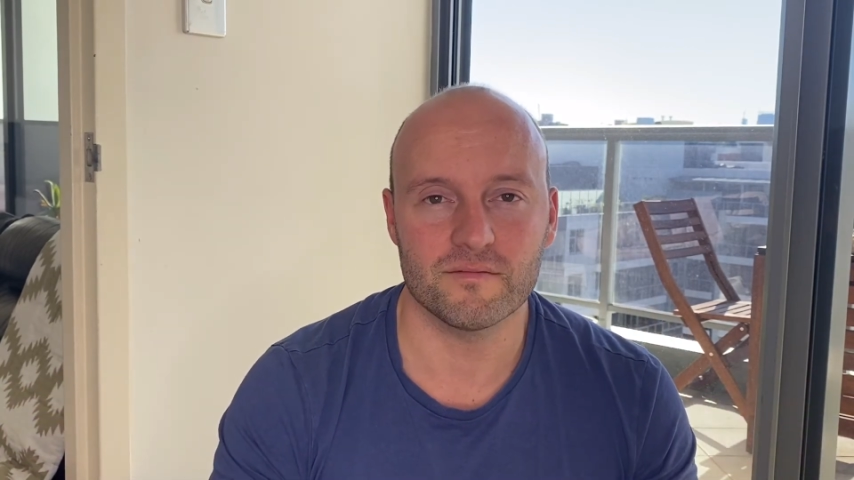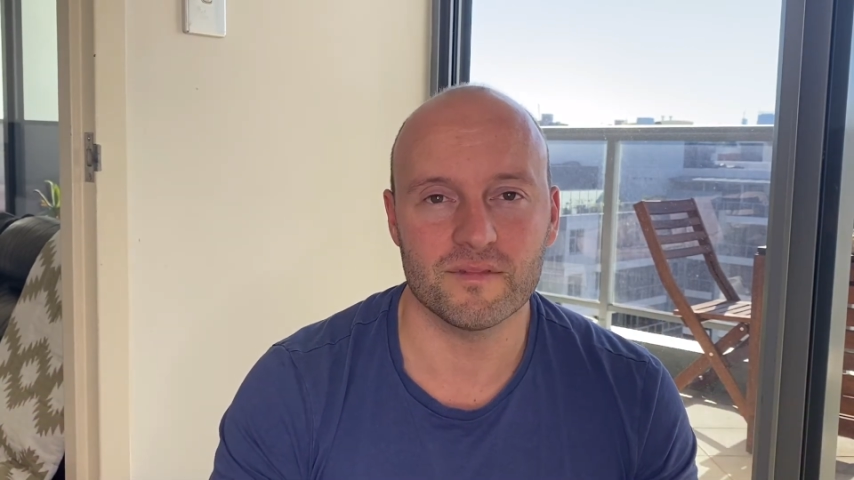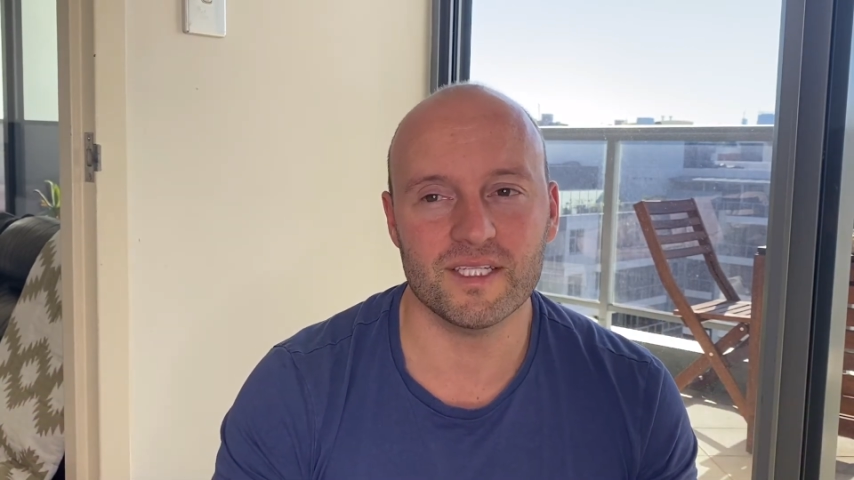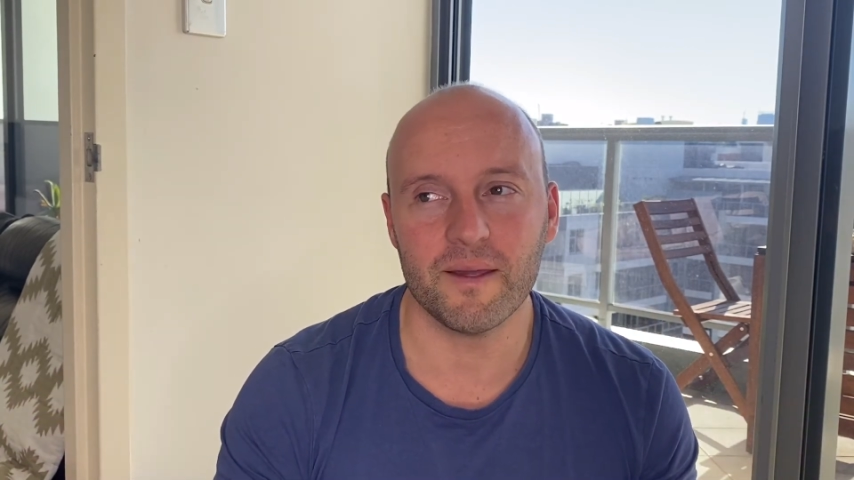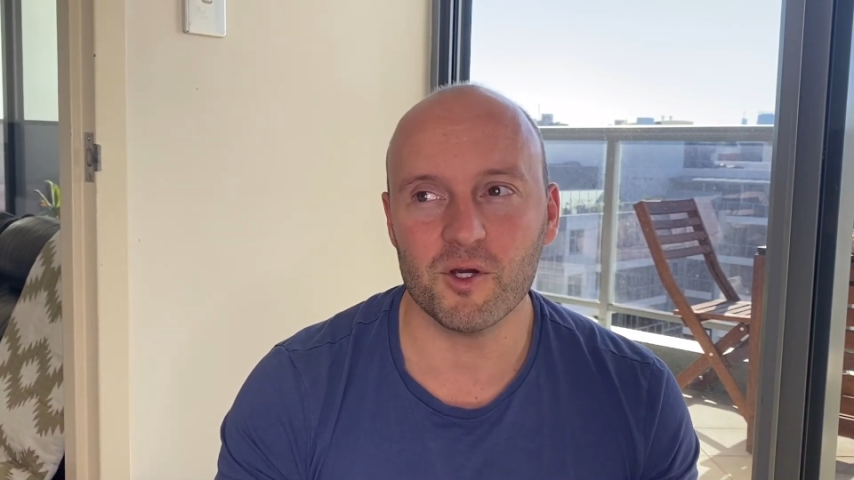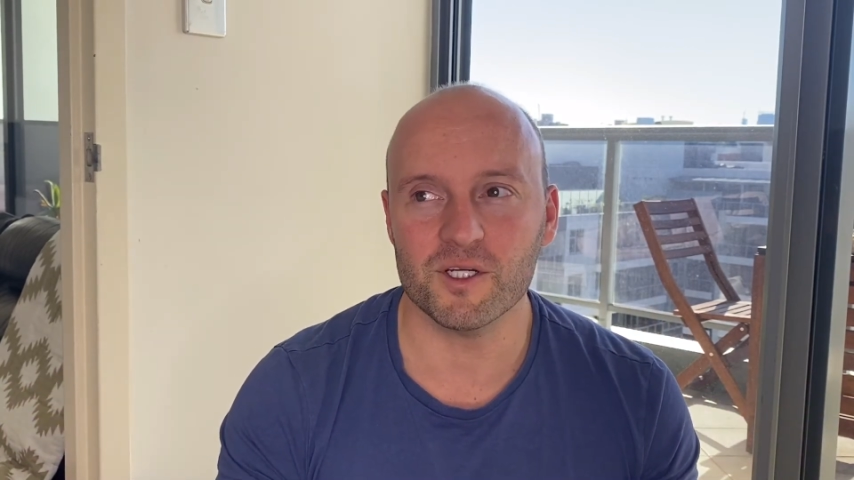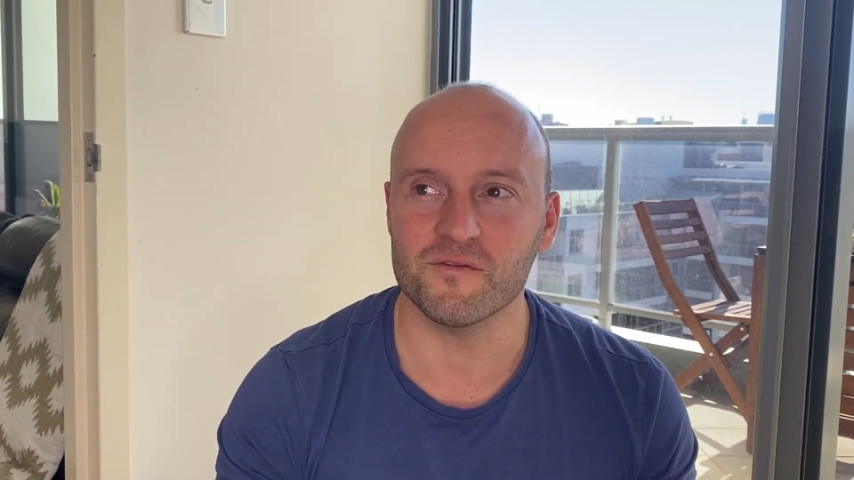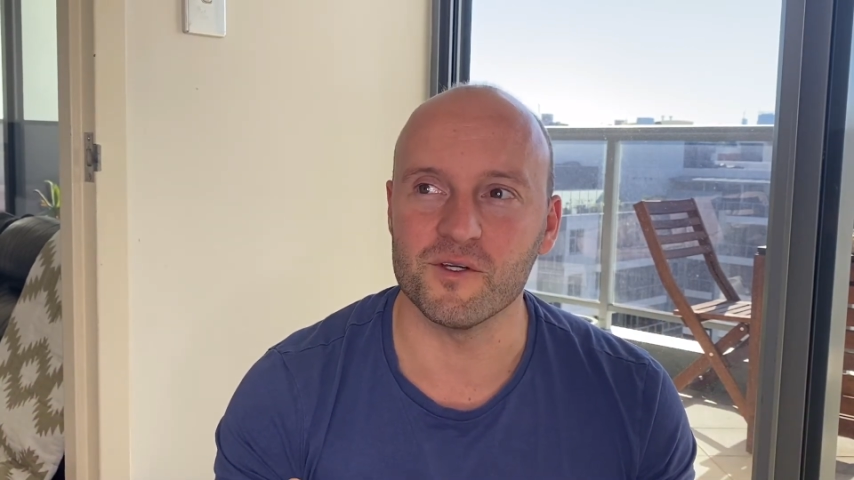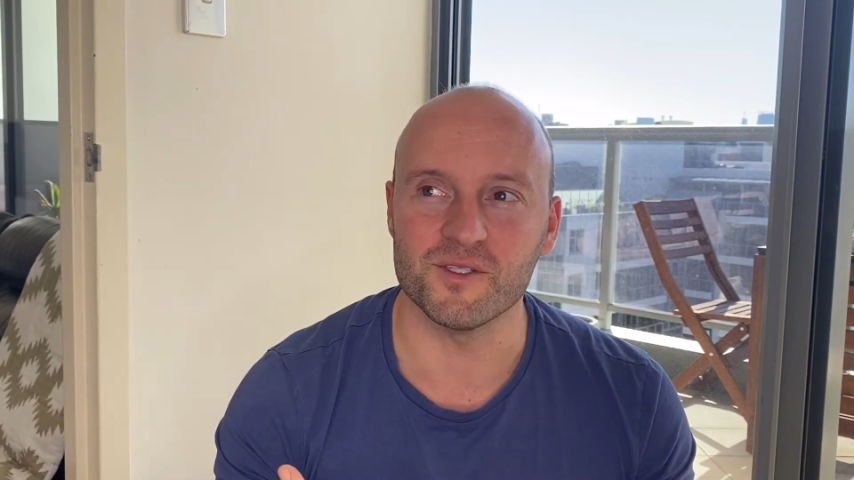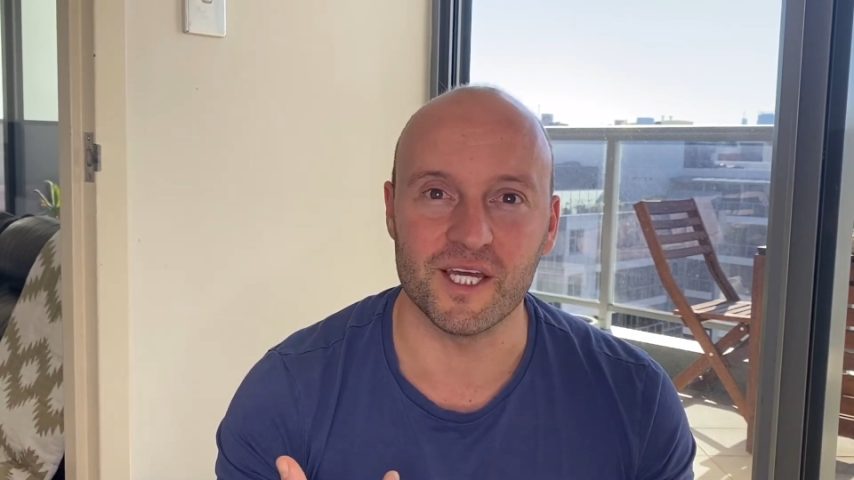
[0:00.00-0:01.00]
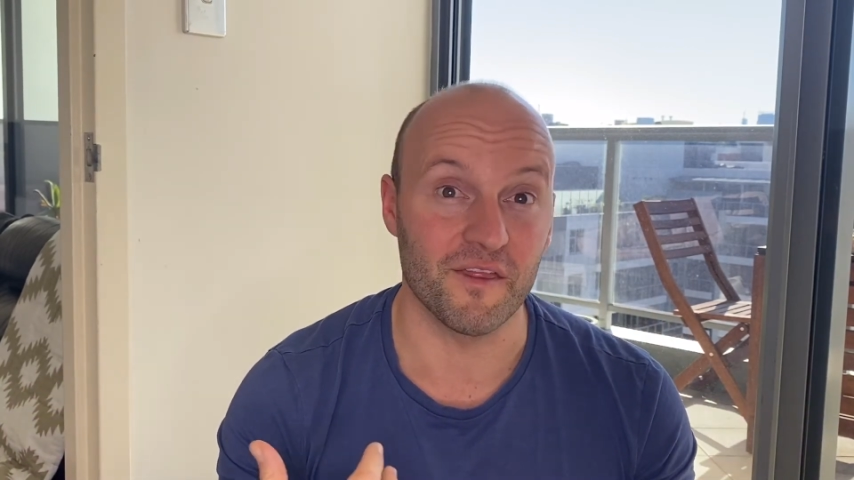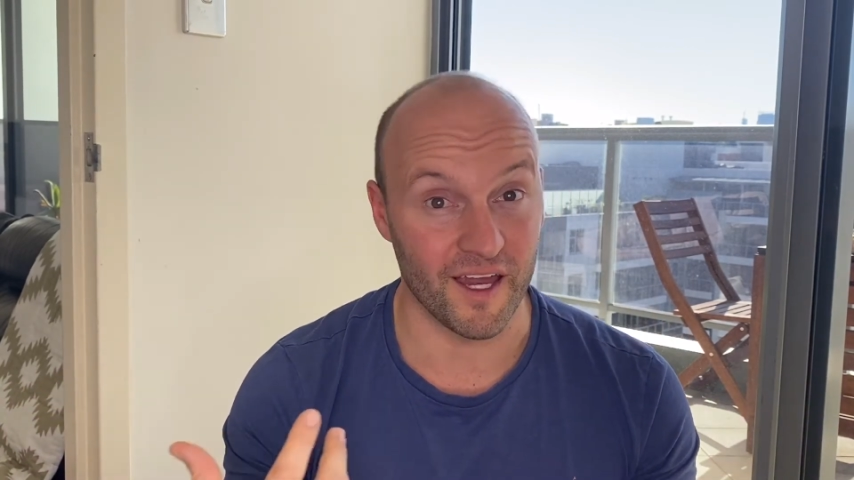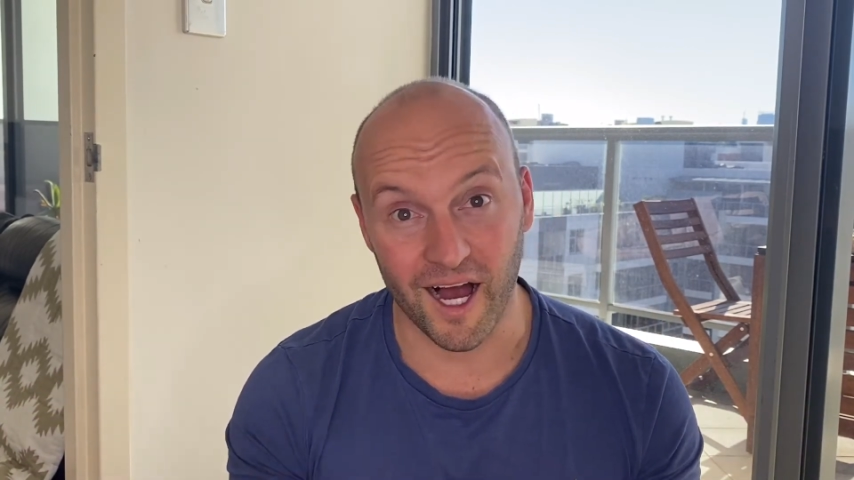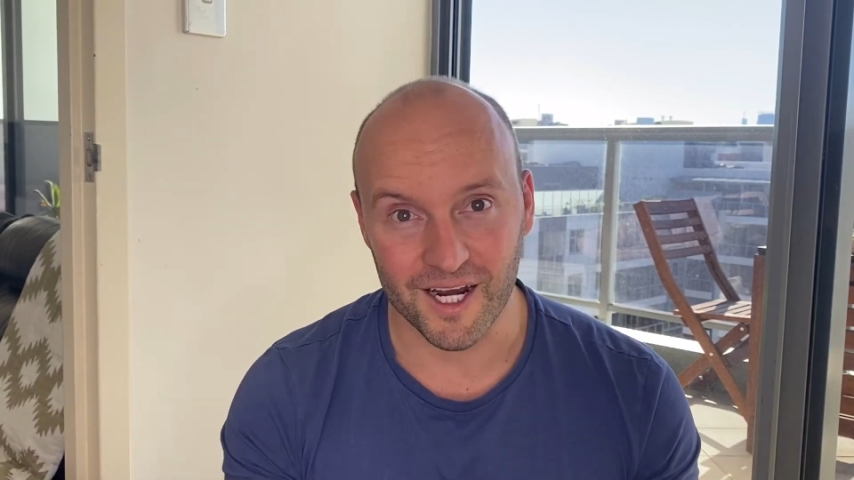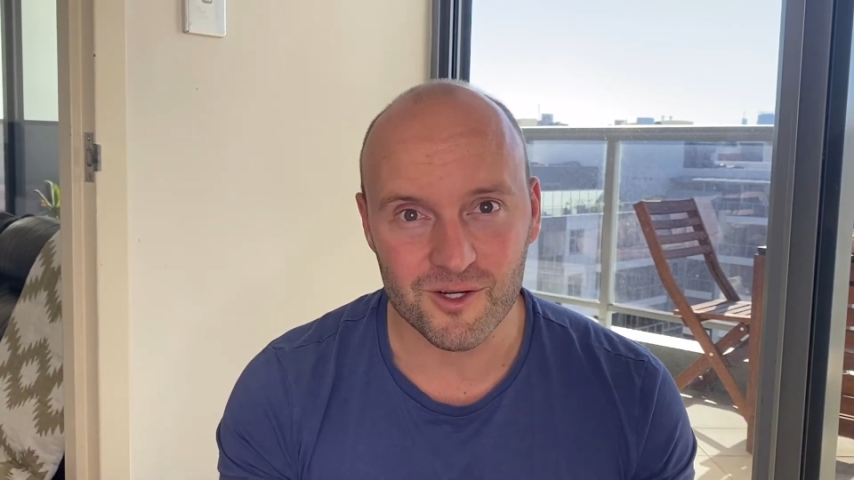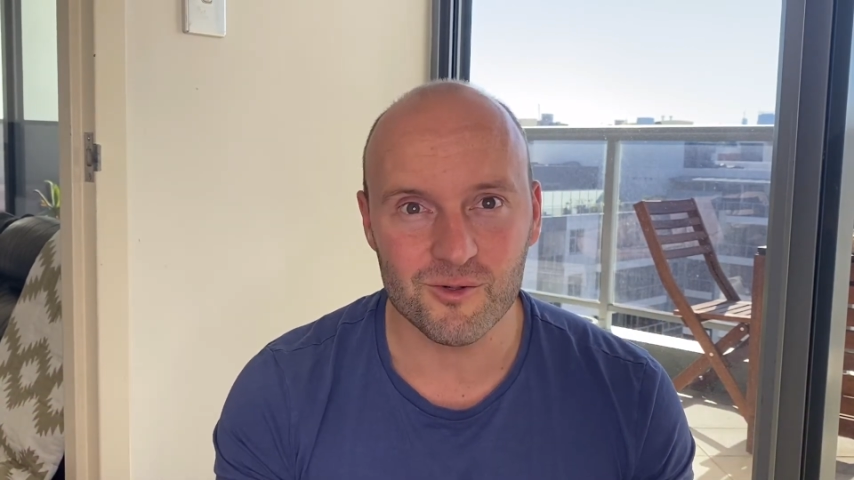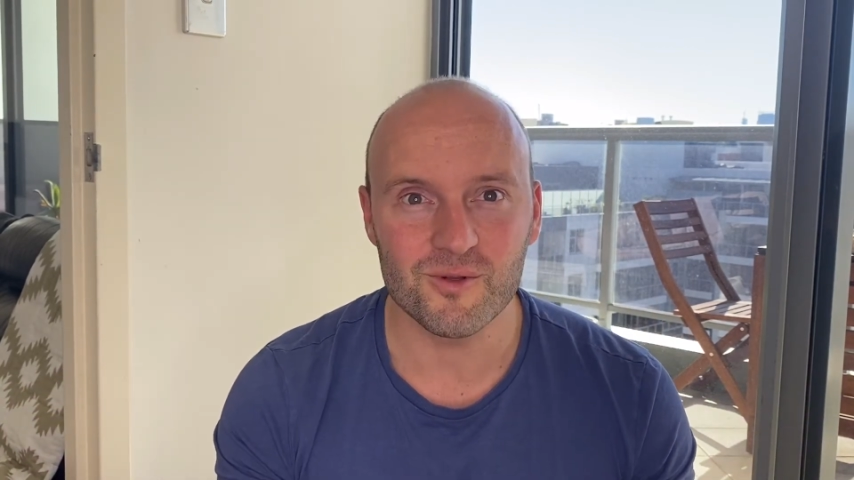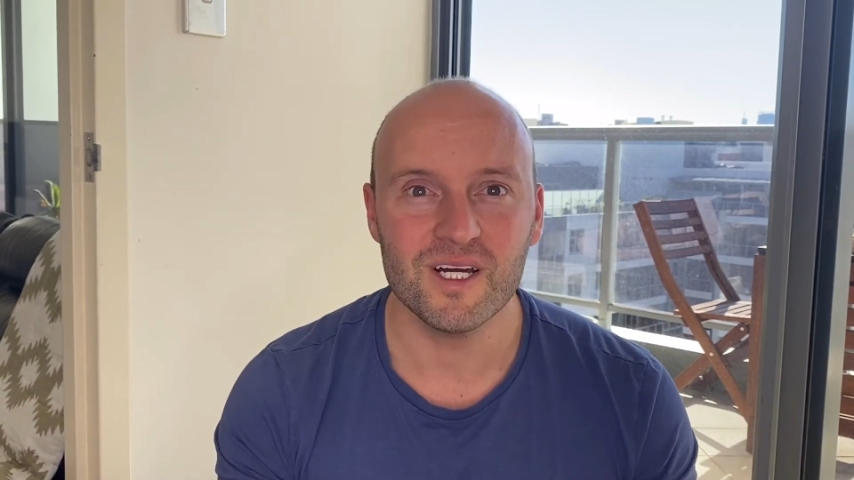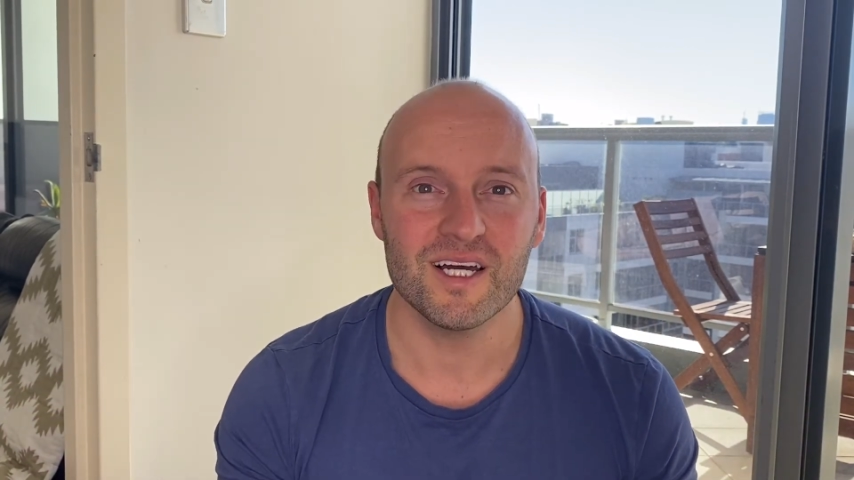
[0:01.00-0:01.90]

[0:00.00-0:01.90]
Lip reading: The same goes for using the article.